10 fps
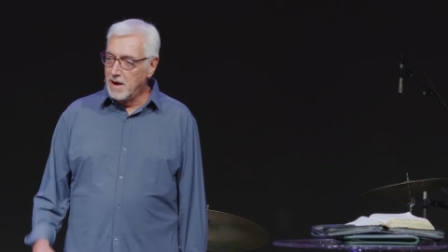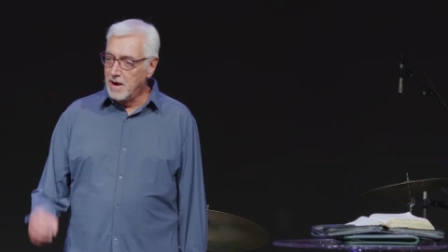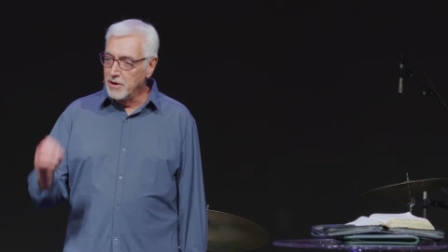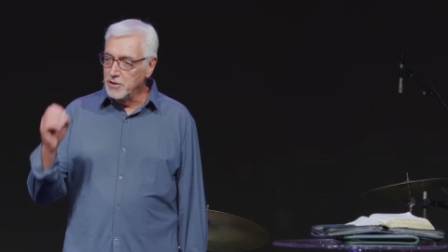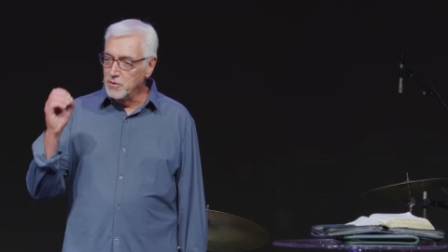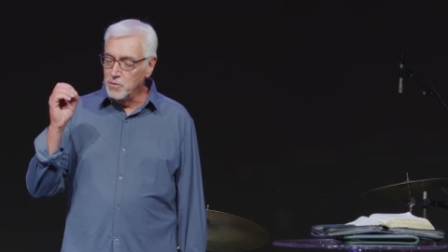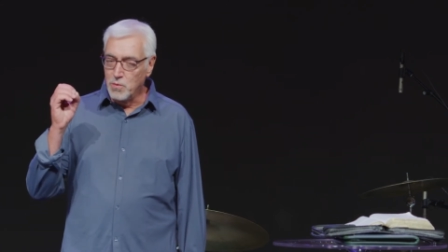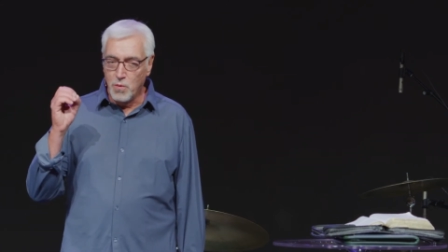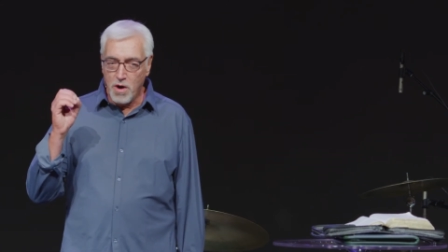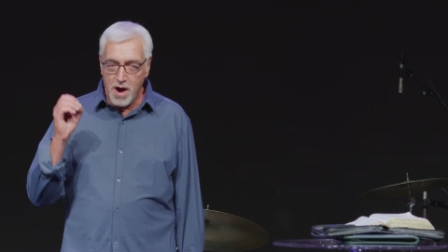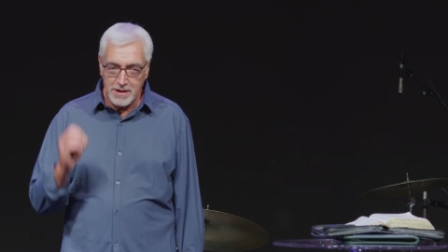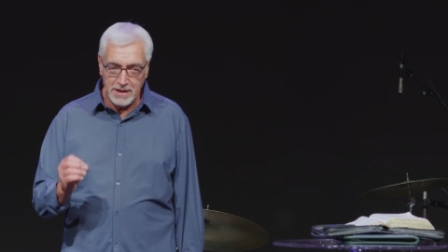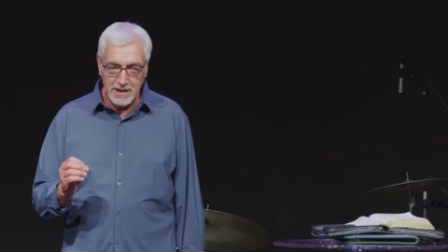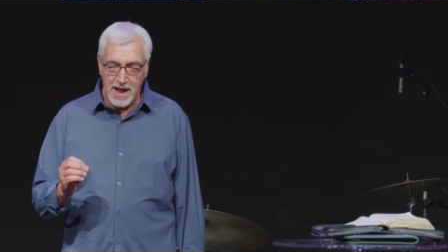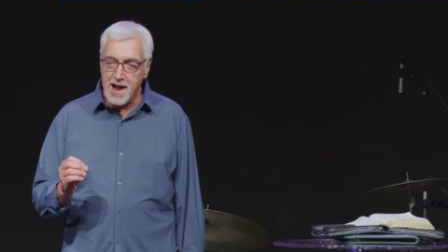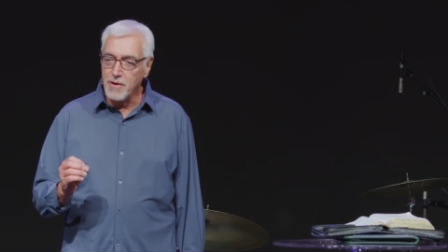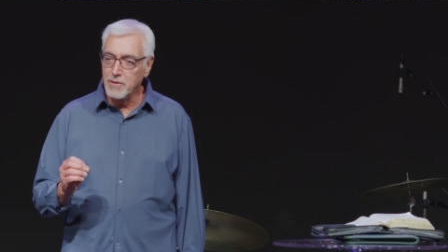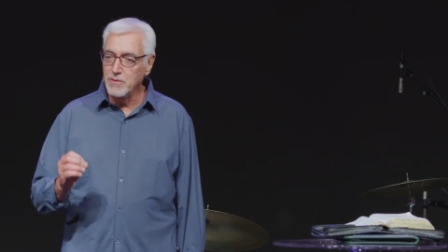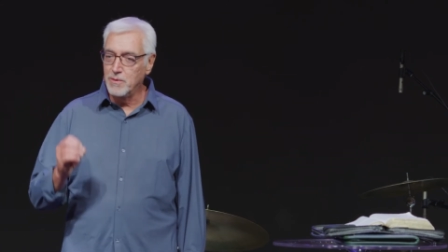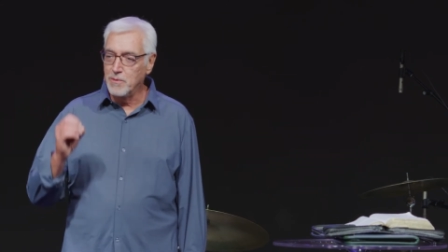Are you walking out
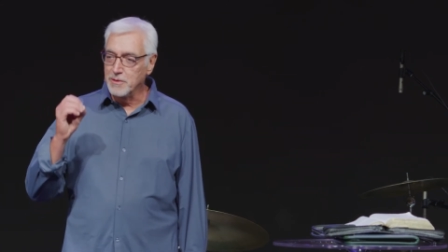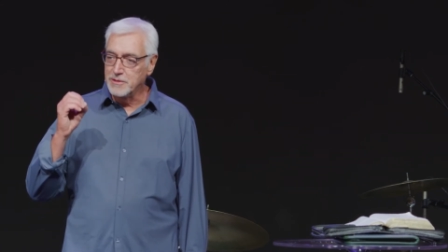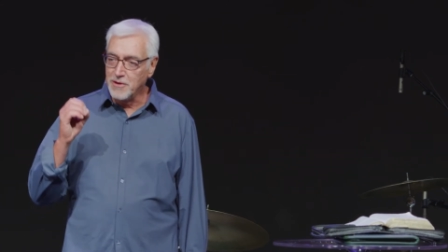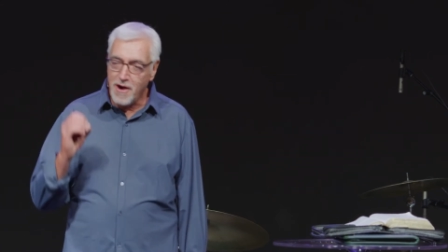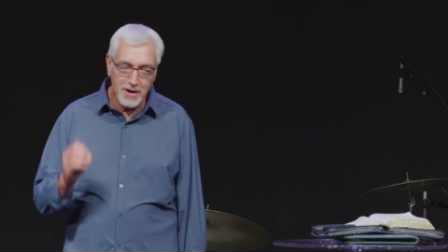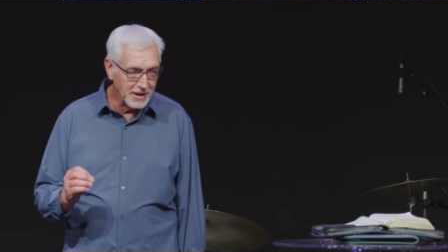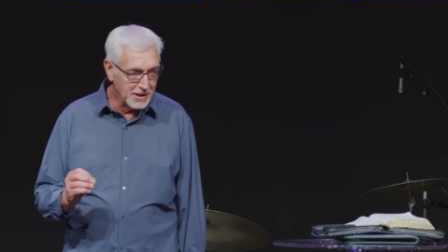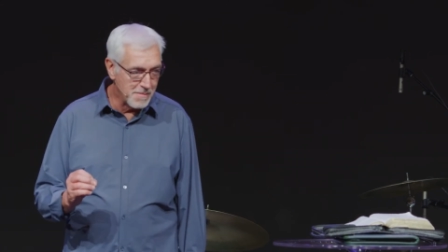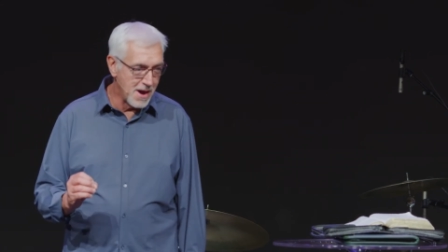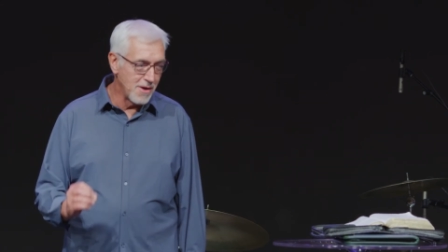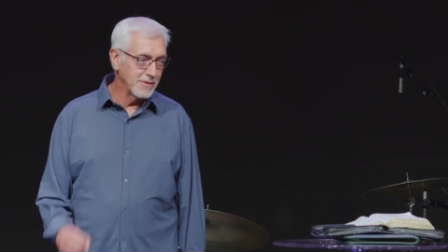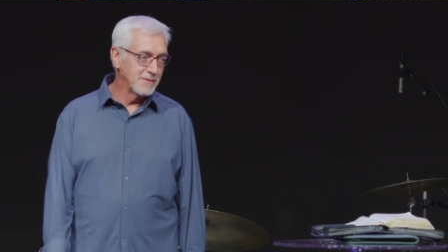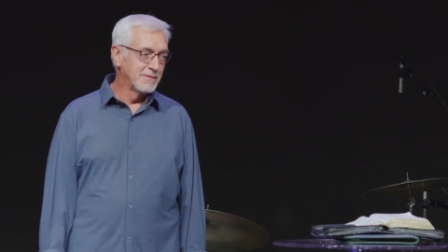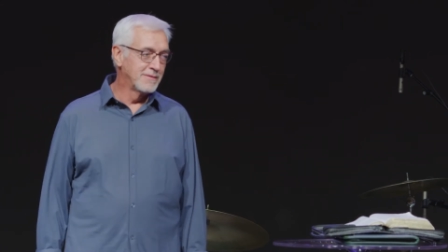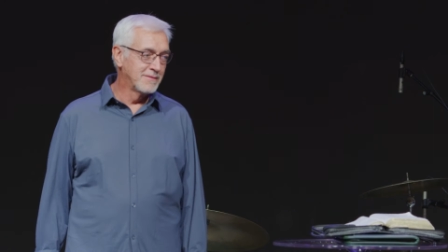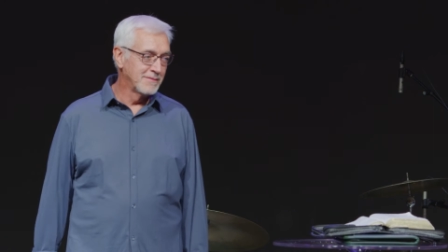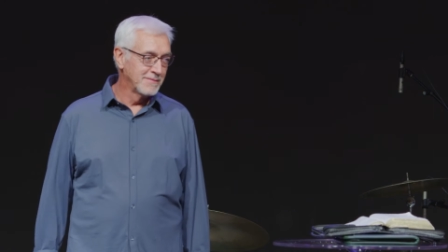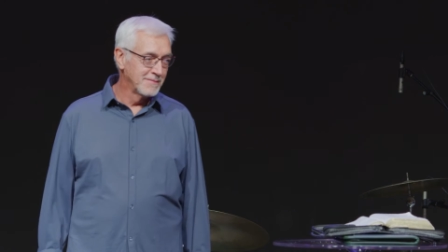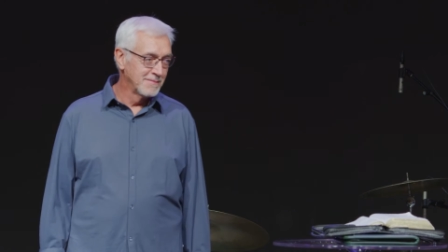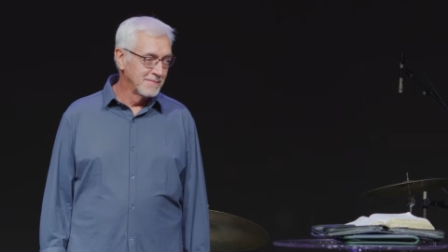what we're talking about
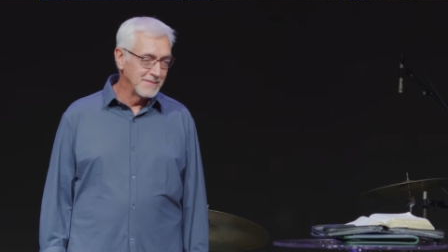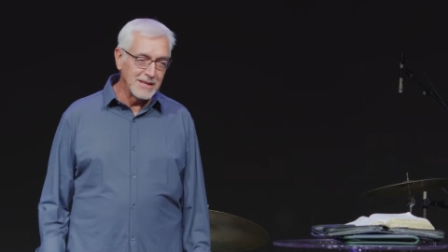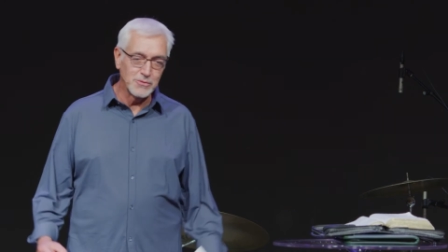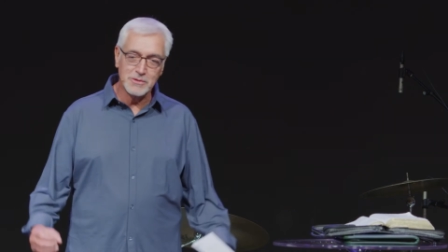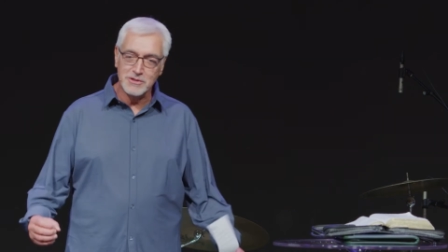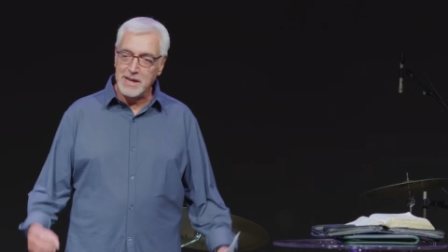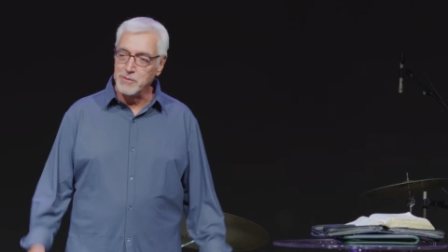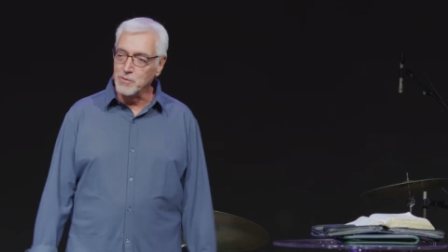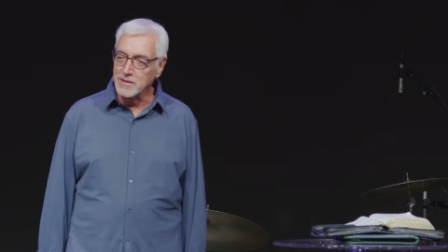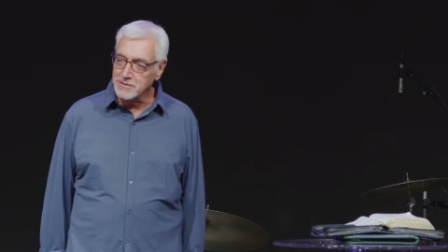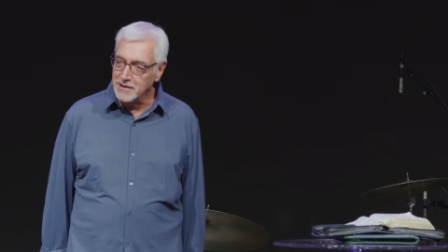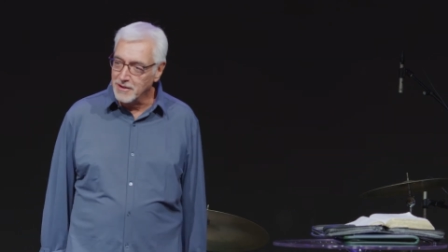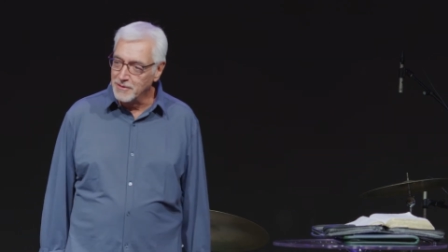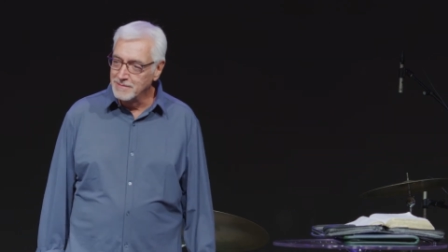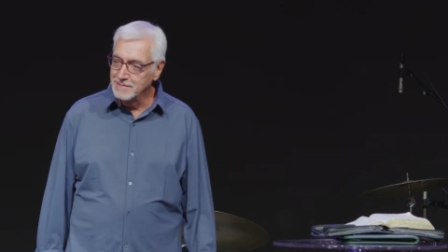that's what James wants to know.